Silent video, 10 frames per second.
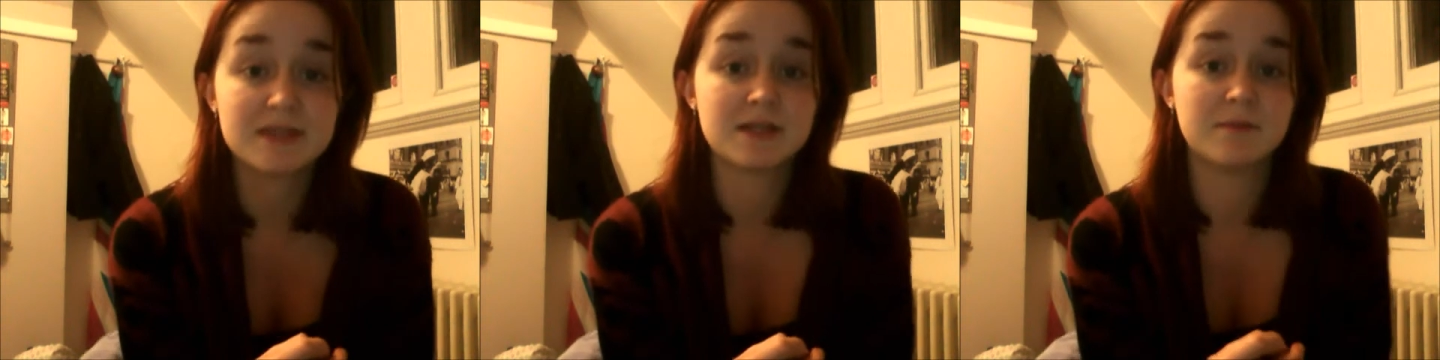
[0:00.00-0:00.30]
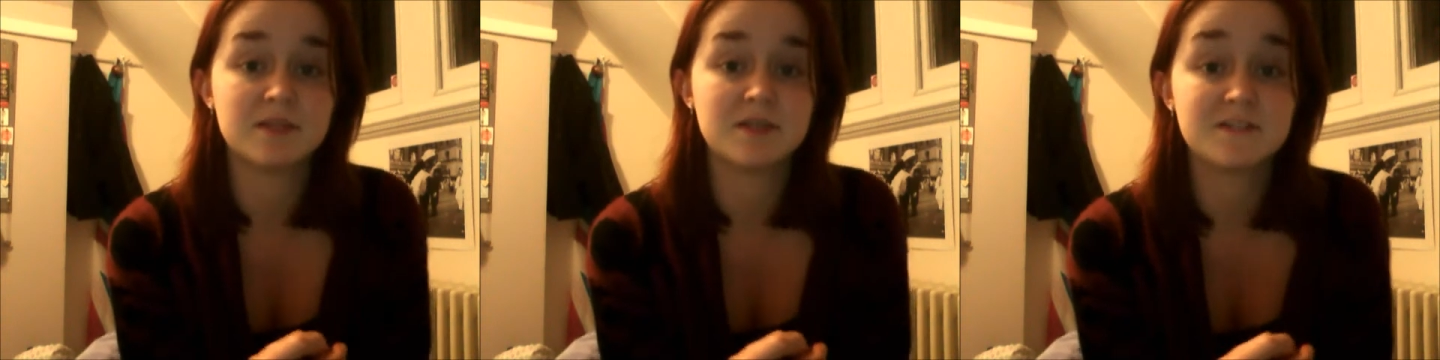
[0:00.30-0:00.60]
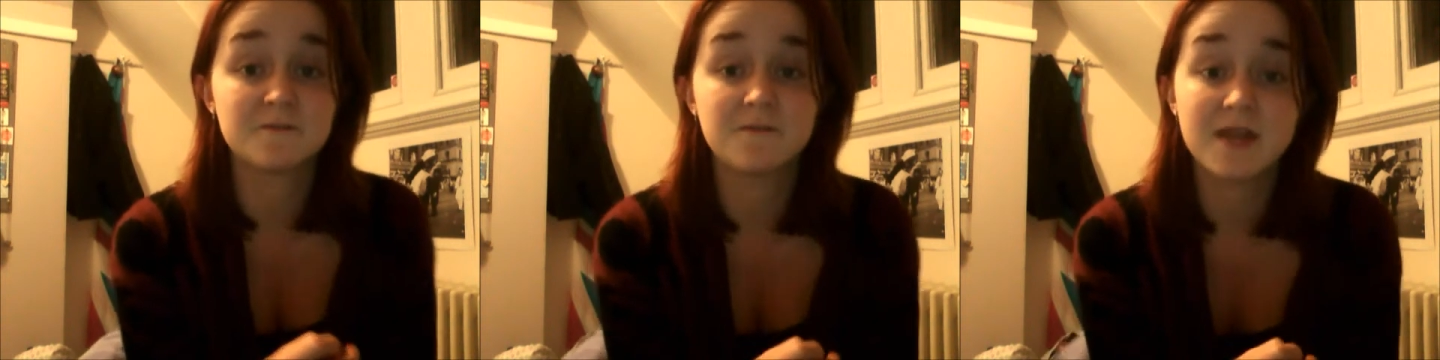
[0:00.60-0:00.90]
him,
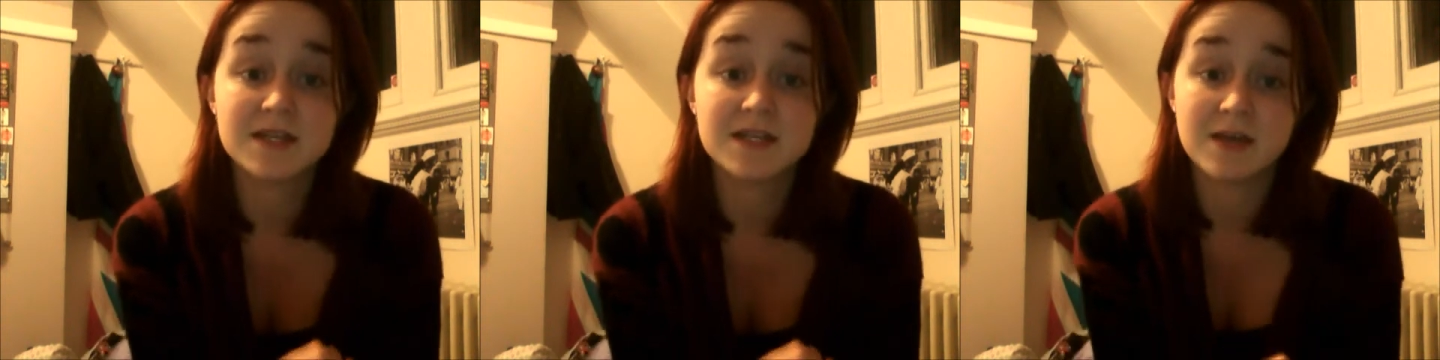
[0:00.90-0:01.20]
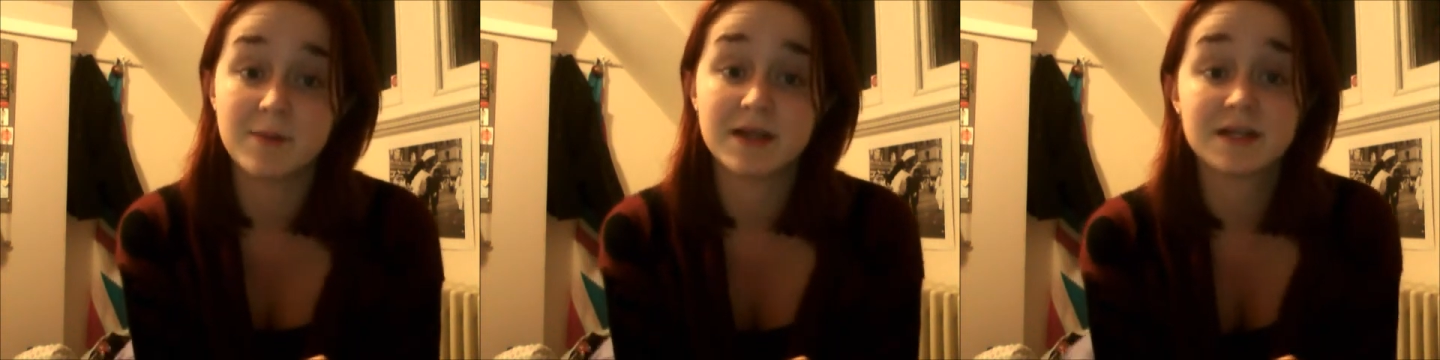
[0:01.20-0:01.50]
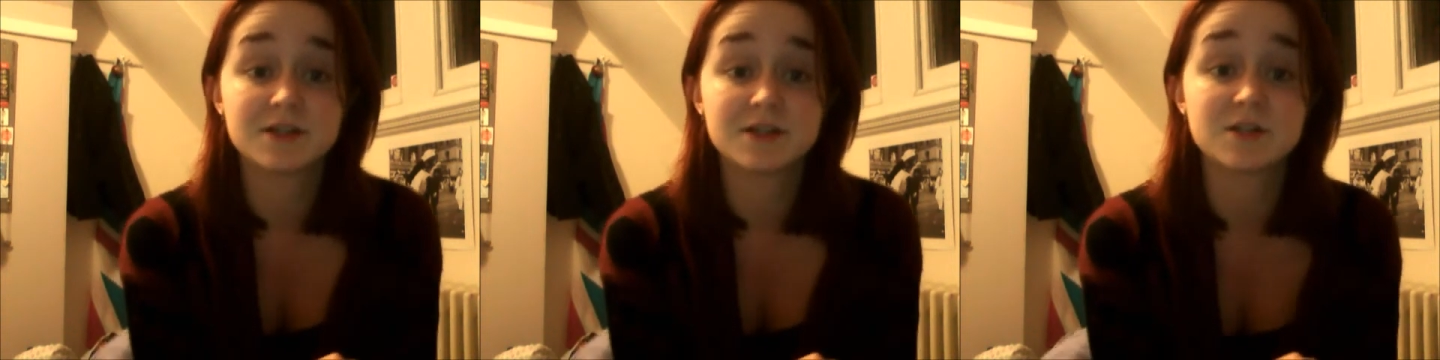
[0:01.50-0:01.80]
didn't feed him, and he
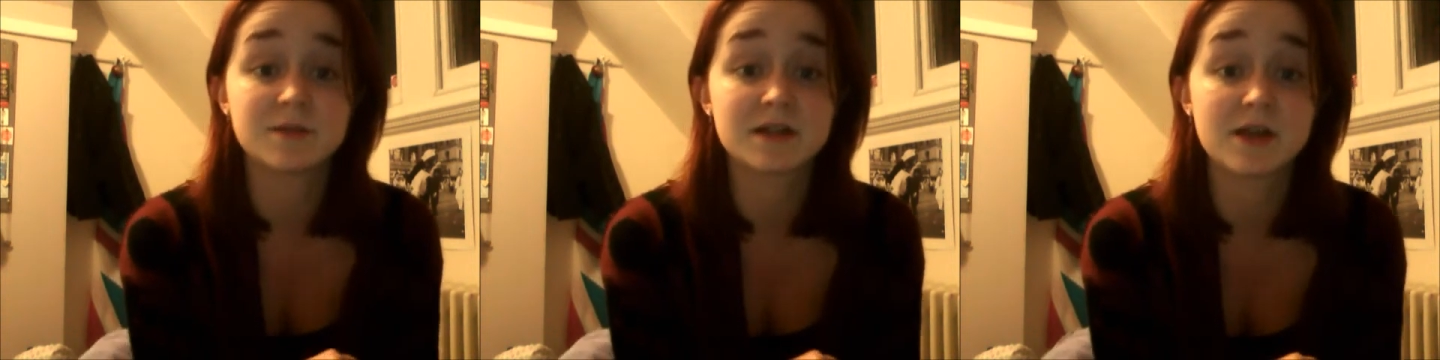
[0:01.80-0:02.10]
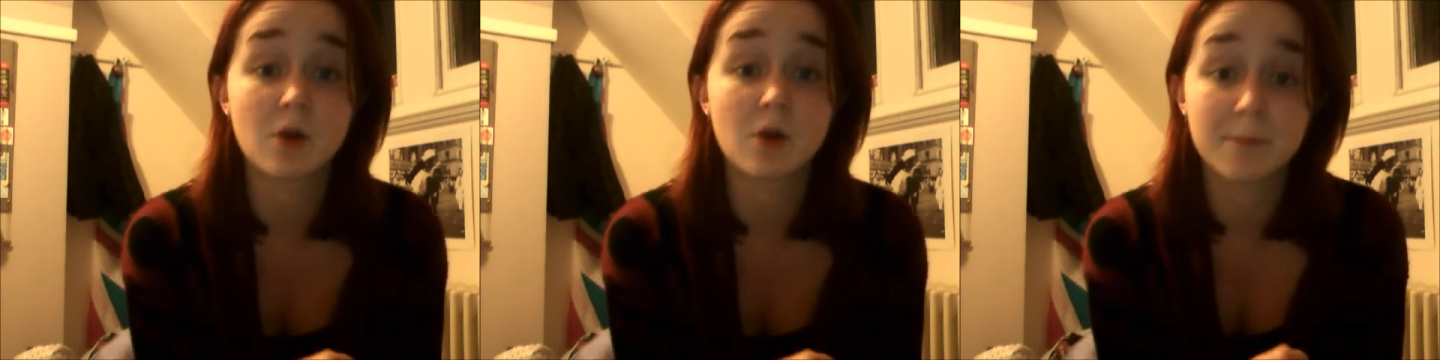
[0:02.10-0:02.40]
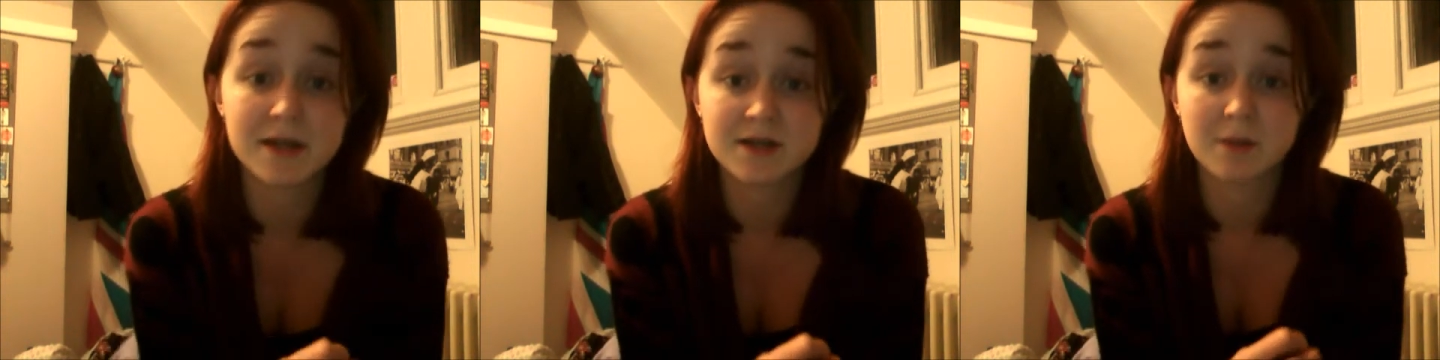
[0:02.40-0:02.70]
legitimately got
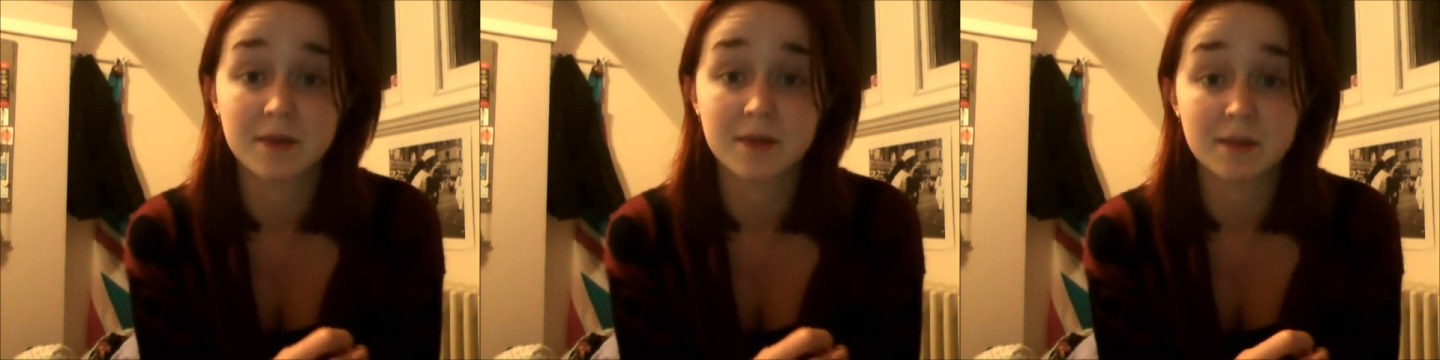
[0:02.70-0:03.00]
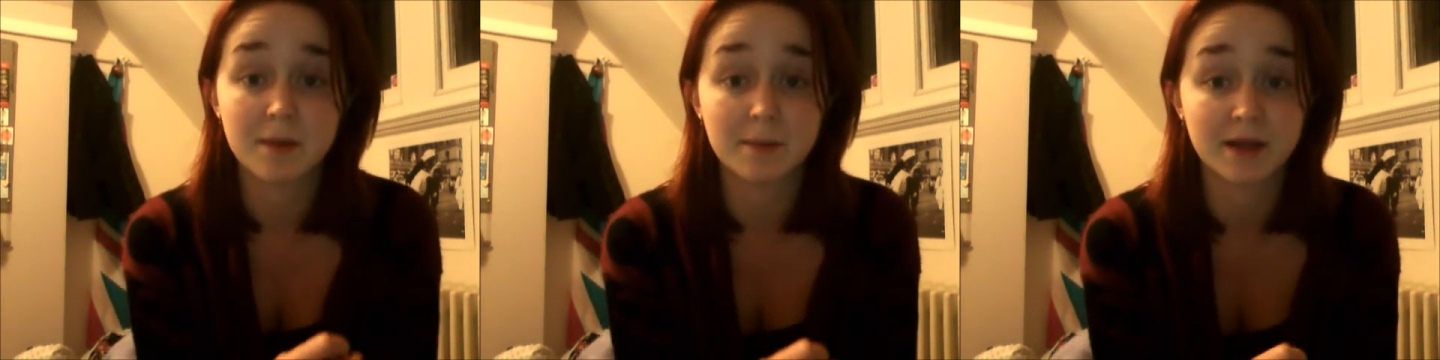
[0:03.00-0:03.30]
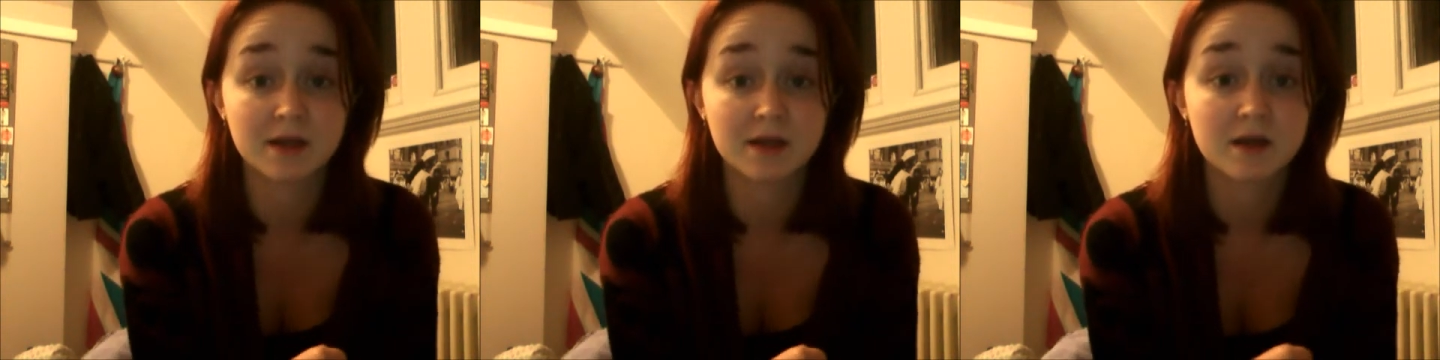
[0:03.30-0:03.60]
beat up in the public.